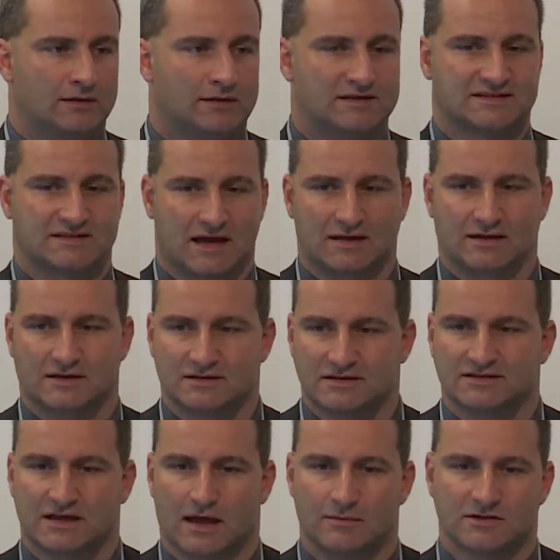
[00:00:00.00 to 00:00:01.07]
the standard this
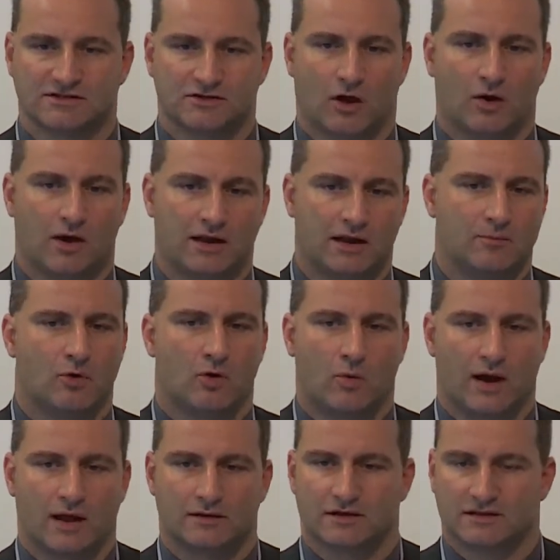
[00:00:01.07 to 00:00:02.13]
time is not anymore
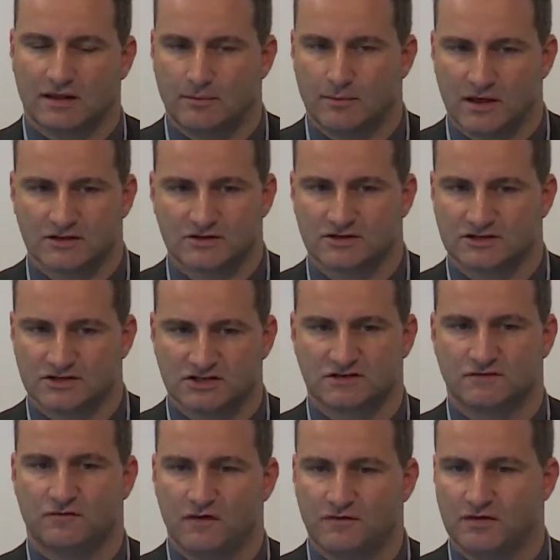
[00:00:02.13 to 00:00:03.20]
110 meters, it's just
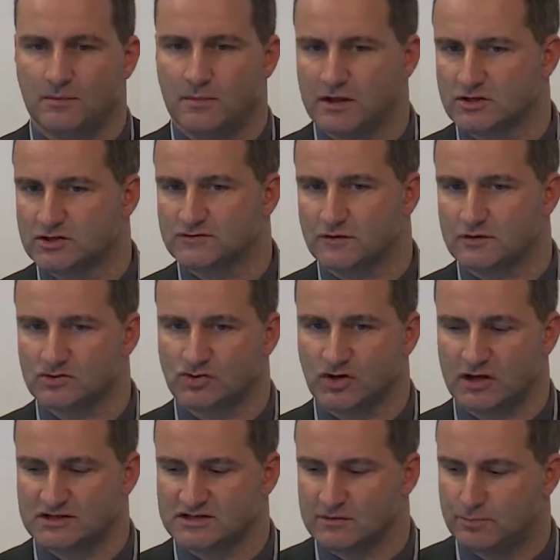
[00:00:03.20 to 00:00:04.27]
50 meters for
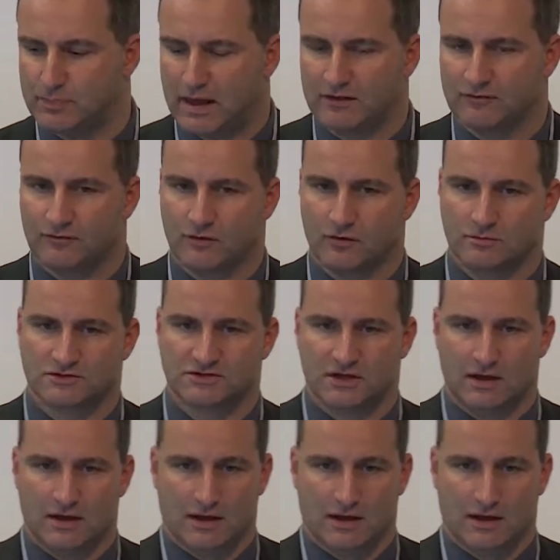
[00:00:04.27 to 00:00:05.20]
trains and platforms,